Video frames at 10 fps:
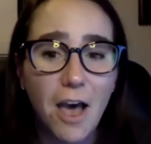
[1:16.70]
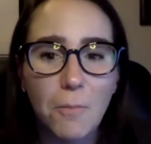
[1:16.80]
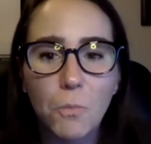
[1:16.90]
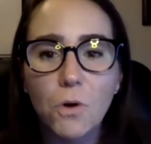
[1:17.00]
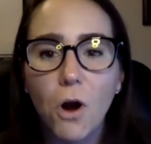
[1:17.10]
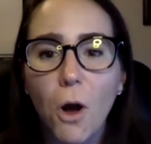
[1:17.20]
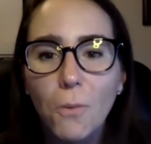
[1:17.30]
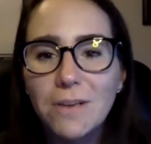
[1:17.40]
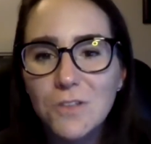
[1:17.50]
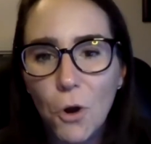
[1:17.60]
um, we're
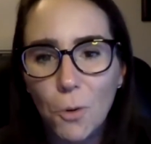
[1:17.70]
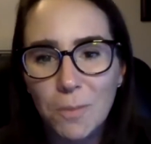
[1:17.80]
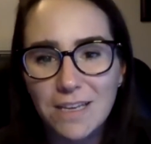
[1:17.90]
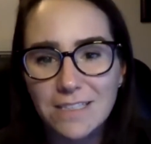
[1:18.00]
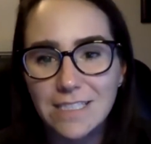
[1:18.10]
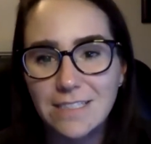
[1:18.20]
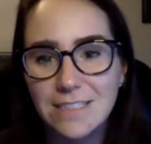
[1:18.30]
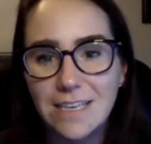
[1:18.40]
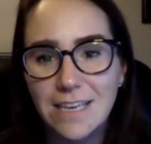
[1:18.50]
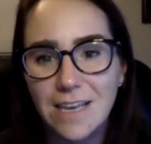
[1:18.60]
always hoping to
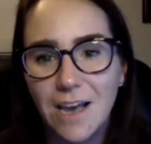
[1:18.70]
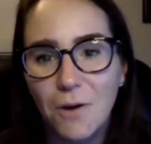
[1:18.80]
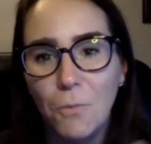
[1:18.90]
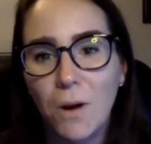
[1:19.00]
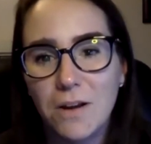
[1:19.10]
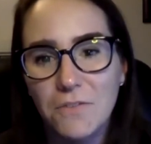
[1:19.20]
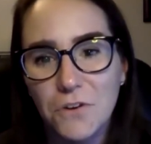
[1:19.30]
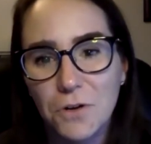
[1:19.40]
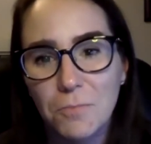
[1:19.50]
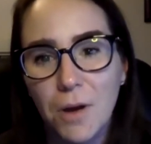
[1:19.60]
see uh, one of
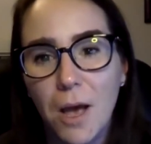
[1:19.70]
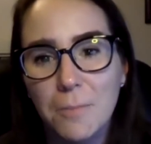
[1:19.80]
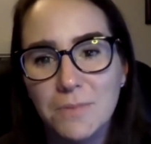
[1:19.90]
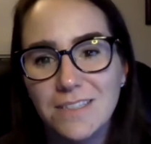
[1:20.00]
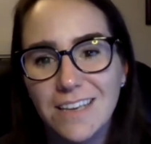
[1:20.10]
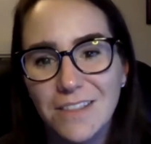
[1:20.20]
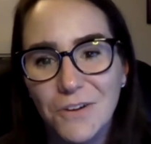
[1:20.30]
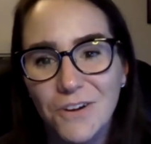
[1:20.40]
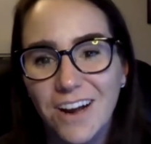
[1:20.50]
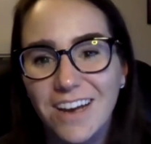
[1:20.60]
her pups,
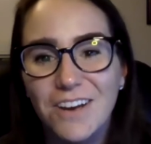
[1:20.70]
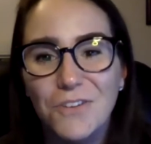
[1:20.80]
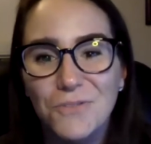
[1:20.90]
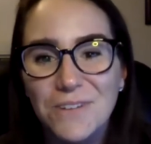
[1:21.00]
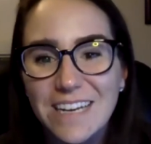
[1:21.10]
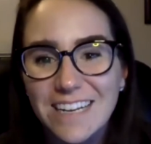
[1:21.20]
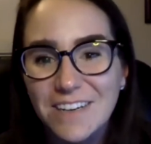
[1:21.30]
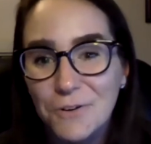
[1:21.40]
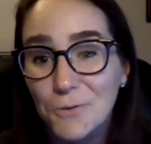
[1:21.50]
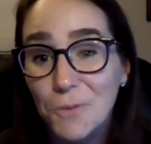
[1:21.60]
either uh,
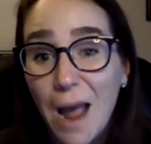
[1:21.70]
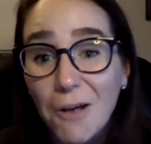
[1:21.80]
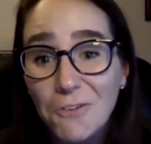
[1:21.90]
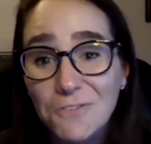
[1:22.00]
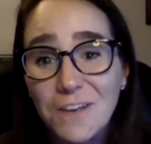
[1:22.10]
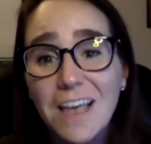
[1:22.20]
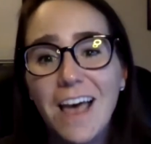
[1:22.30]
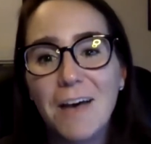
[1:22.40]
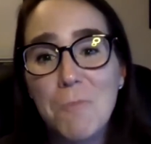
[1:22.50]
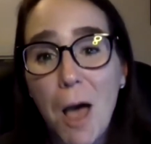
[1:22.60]
Rita or Ralph,
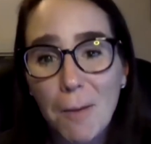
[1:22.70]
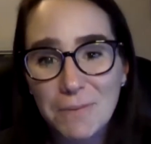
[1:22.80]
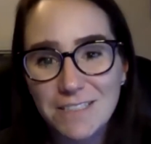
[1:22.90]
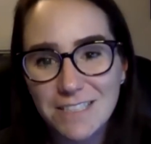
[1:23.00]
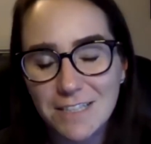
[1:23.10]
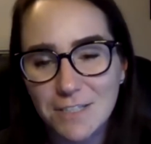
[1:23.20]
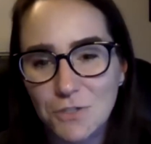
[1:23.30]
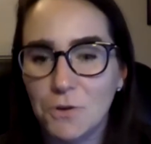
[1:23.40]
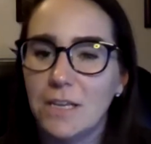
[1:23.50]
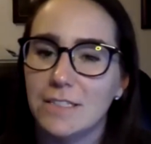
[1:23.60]
pop into the
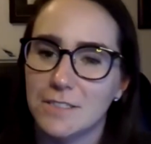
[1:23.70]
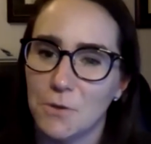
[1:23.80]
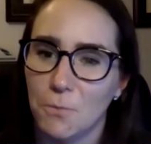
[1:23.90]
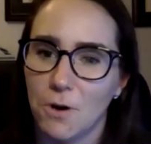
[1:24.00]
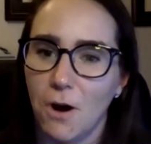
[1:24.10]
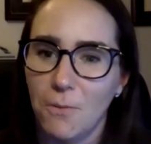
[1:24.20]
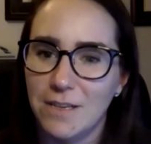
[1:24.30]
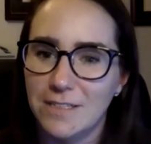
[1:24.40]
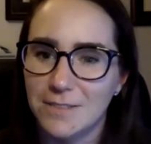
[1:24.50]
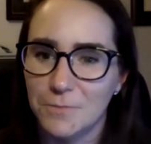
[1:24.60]
screen. So we're
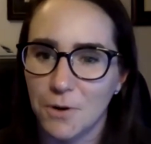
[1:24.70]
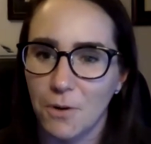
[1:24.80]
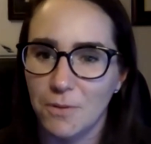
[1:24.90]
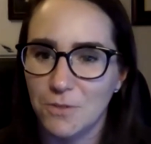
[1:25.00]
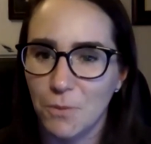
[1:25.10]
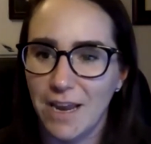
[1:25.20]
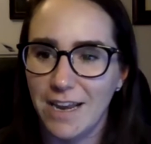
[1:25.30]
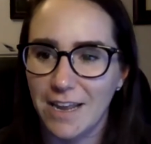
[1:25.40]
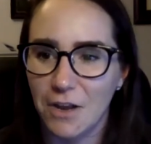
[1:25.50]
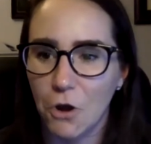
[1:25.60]
always we're always
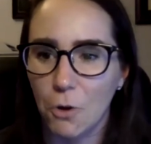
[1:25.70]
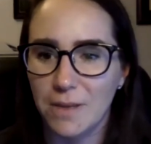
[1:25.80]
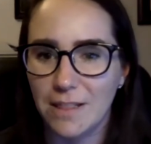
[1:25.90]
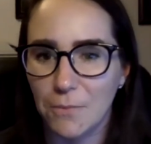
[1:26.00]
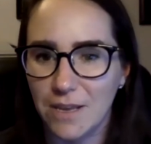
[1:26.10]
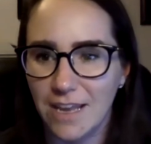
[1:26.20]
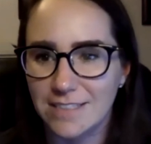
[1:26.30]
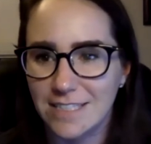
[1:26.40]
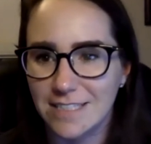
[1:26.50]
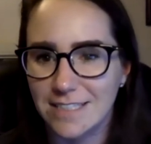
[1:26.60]
waiting and hoping that we
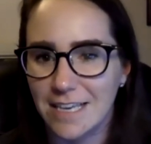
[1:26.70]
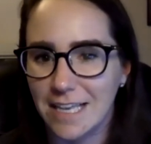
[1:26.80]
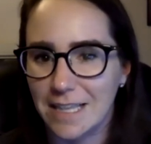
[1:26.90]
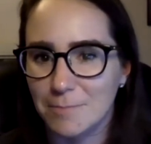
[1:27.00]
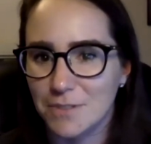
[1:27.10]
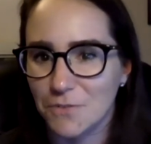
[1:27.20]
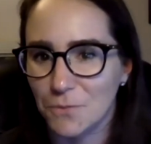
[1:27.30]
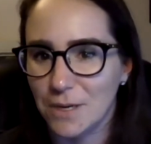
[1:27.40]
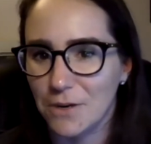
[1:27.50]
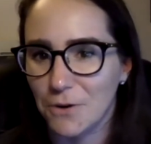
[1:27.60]
get to see a glimpse
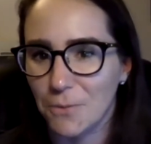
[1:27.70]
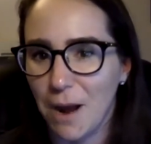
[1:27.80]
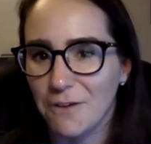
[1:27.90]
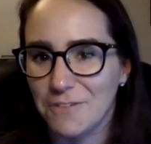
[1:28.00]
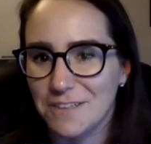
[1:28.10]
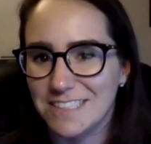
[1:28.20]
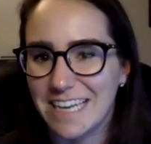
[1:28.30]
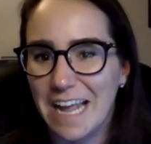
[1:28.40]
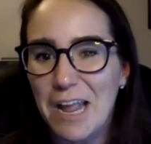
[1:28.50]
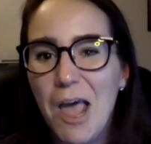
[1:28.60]
of Rita or Ralph here
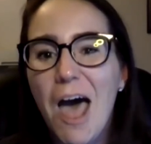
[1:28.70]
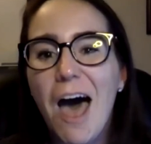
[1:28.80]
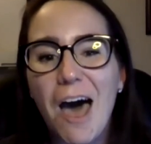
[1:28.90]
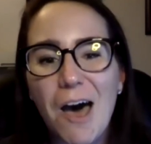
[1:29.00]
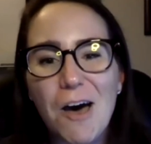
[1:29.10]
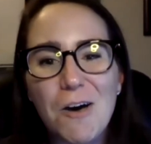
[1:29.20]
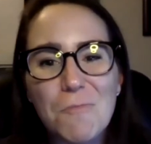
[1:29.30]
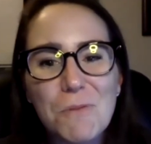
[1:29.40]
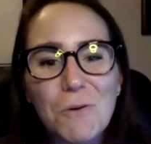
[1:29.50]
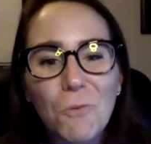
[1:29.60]
today.
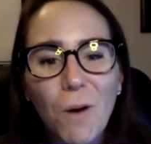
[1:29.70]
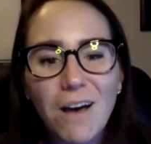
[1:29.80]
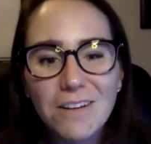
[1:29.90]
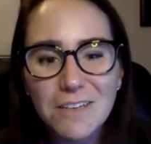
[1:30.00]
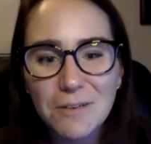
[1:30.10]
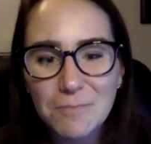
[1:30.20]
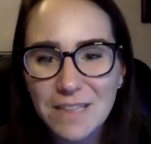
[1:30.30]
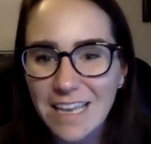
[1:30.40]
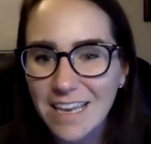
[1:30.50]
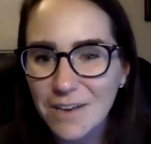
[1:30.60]
Uh, but
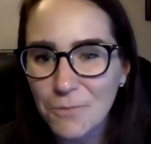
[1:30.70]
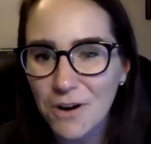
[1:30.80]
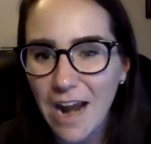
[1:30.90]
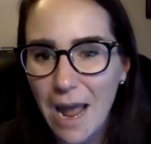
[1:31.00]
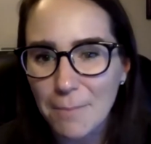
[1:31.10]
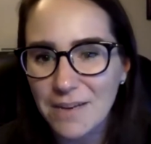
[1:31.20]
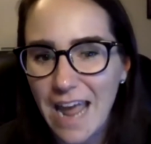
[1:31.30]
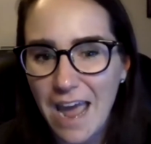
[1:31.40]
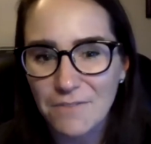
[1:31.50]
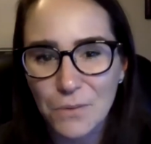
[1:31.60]
welcome, Leah. We're happy to
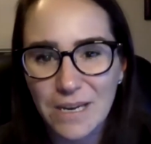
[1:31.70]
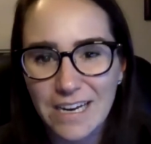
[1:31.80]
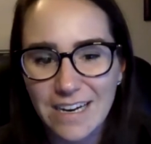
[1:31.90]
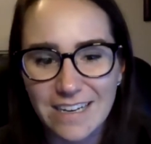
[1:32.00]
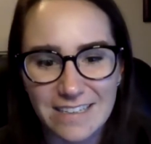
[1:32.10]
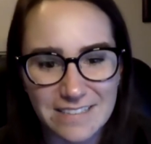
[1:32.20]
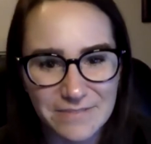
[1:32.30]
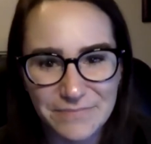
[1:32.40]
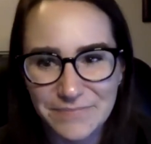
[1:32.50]
have you here.